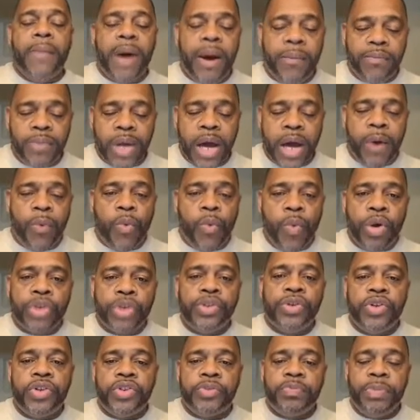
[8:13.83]
I, I,
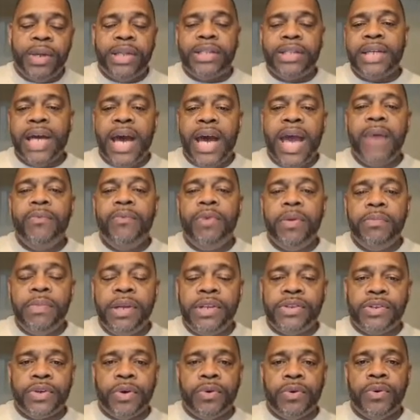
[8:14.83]
want you to spend time with
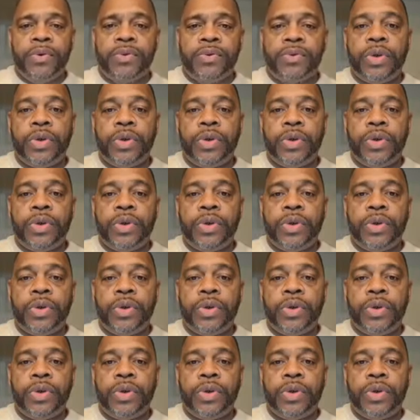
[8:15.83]
me so